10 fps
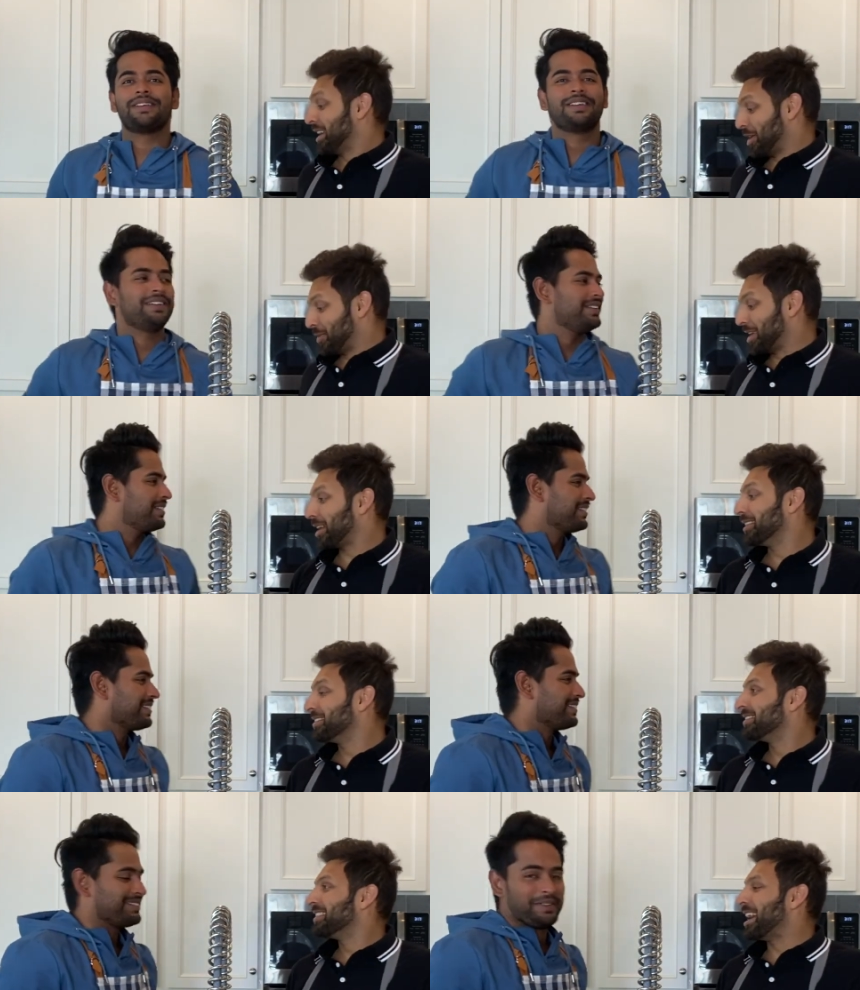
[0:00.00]
Speaker 1: here we are.
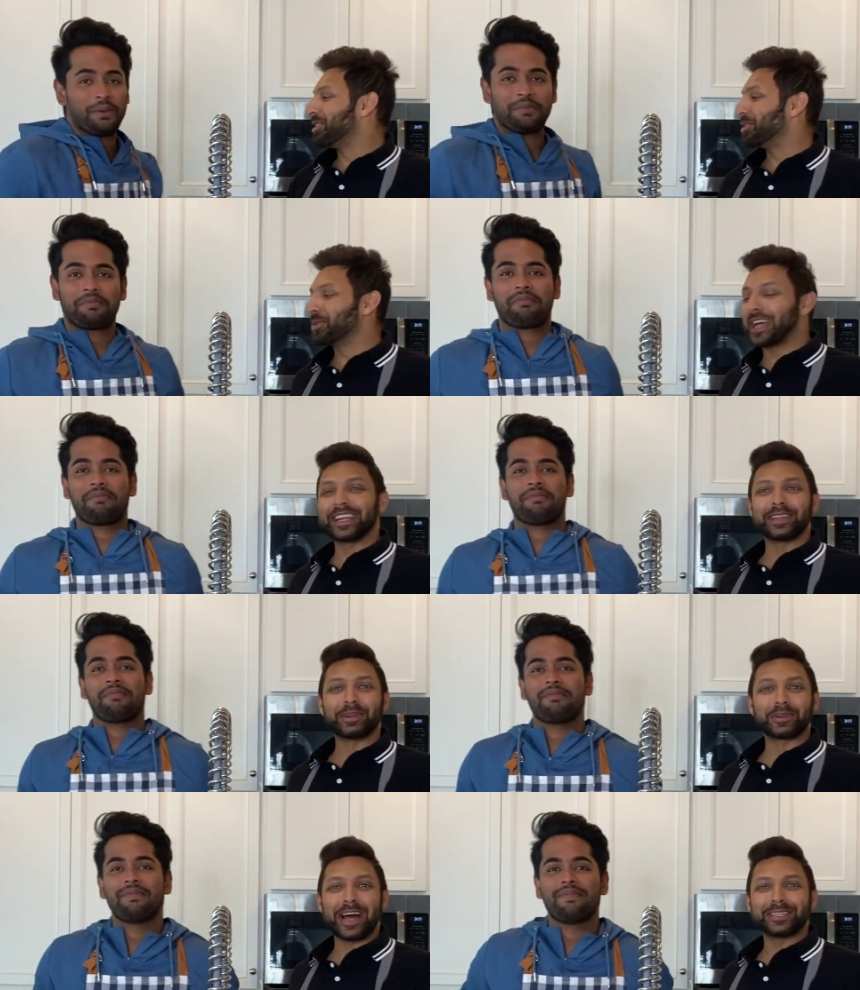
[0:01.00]
I know you like a
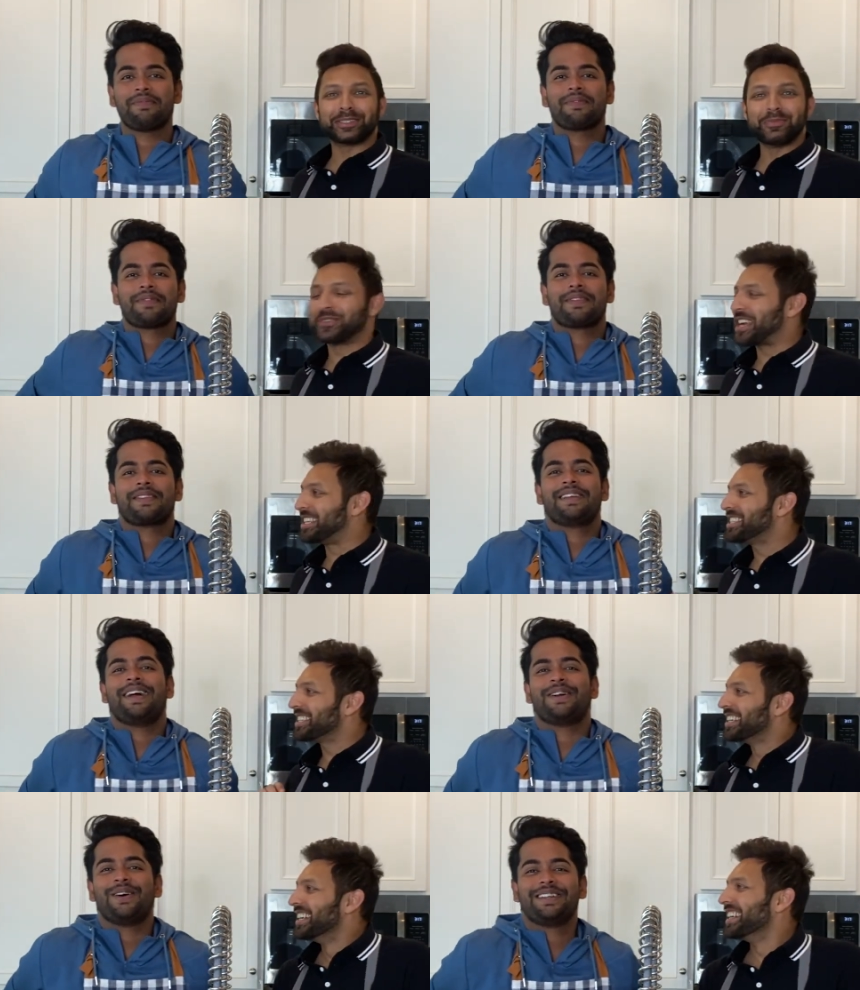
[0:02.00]
little costume
Speaker 2: change.
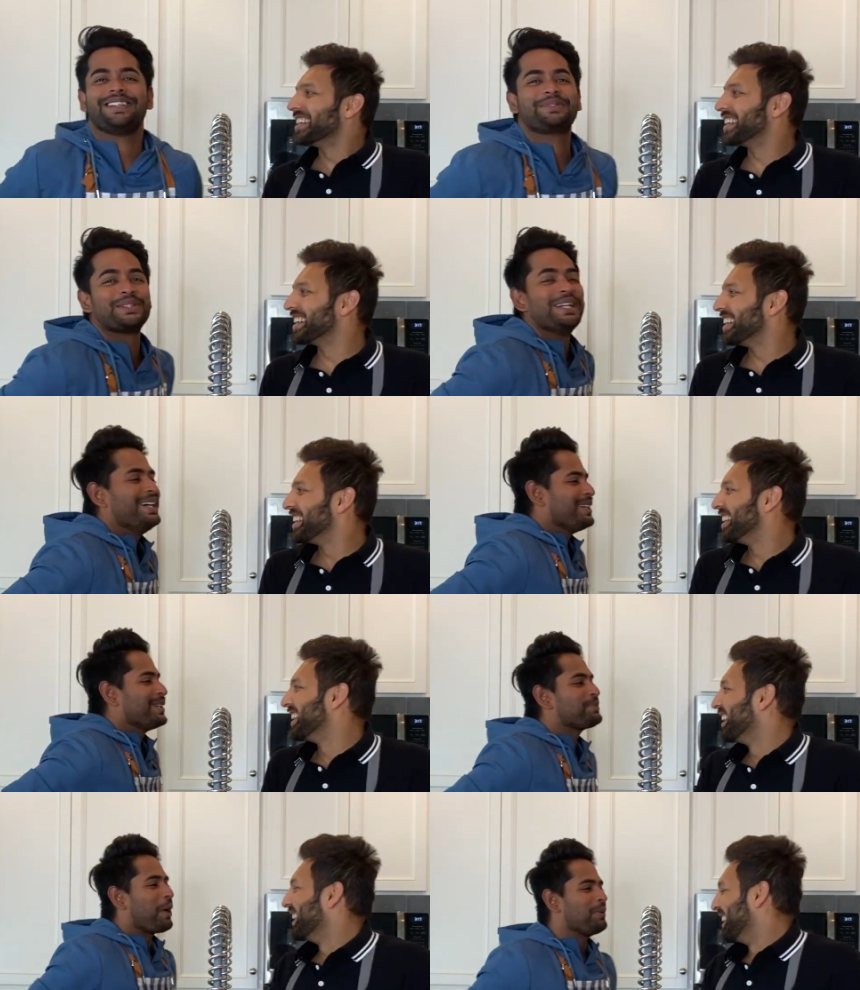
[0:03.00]
I know. This was
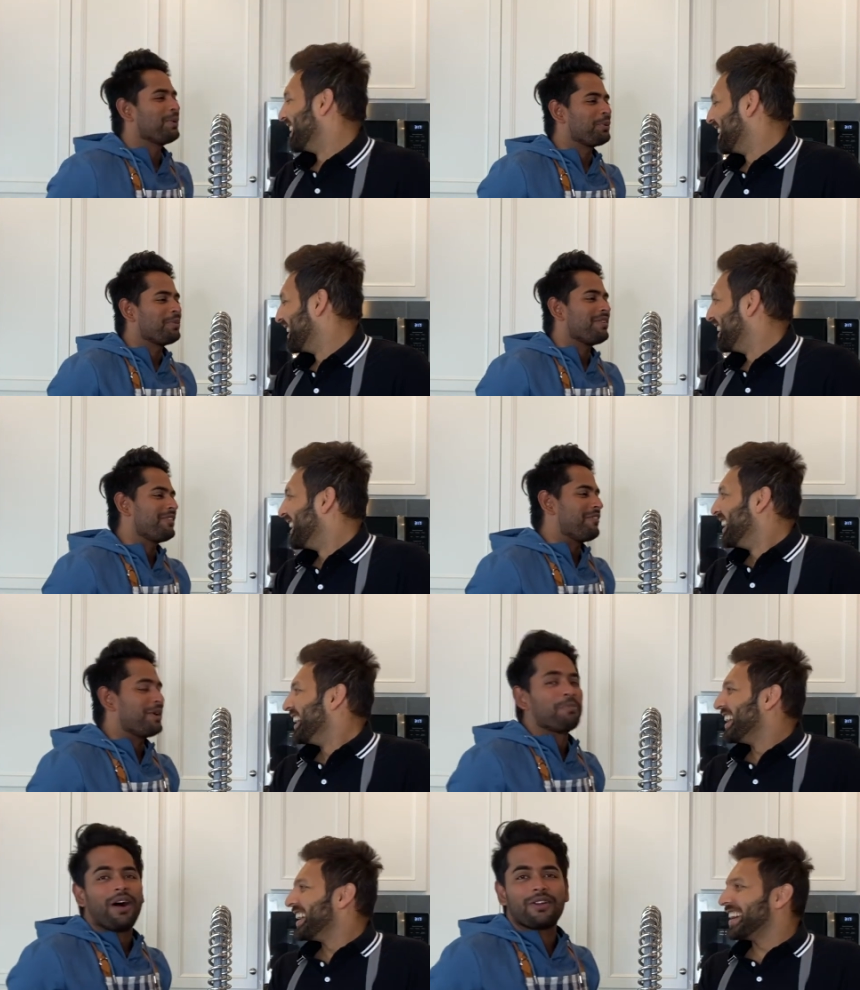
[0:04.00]
this probably would be my
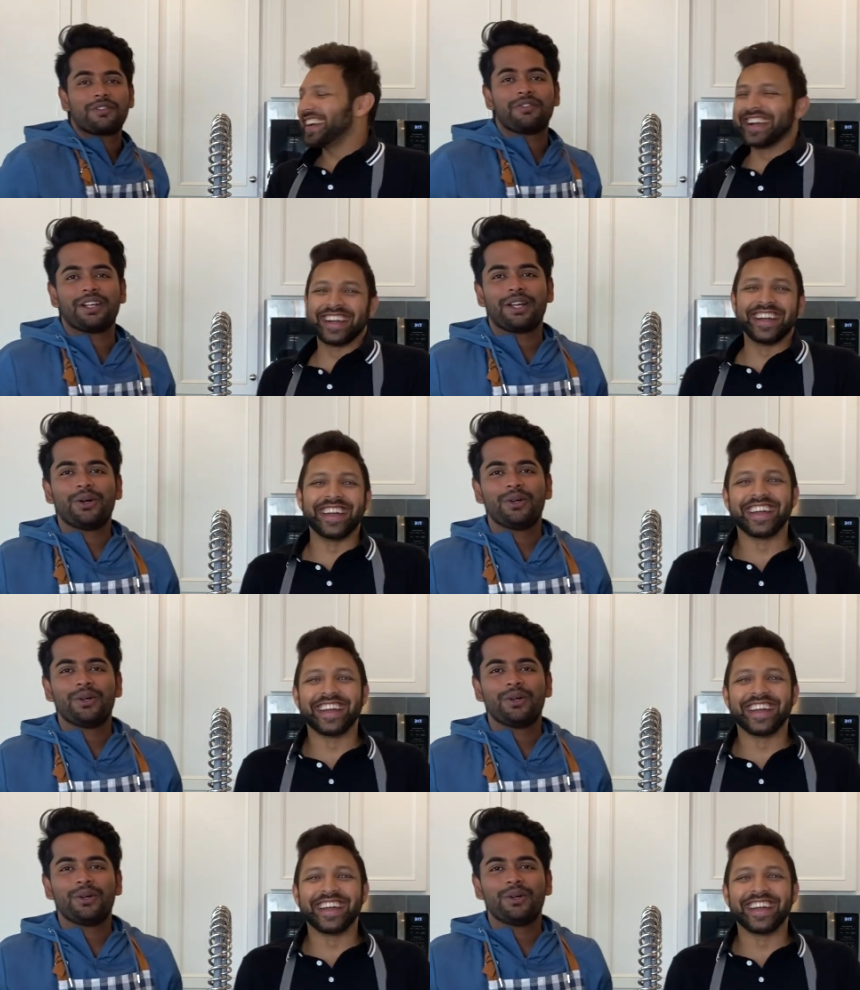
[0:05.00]
favorite part of the video.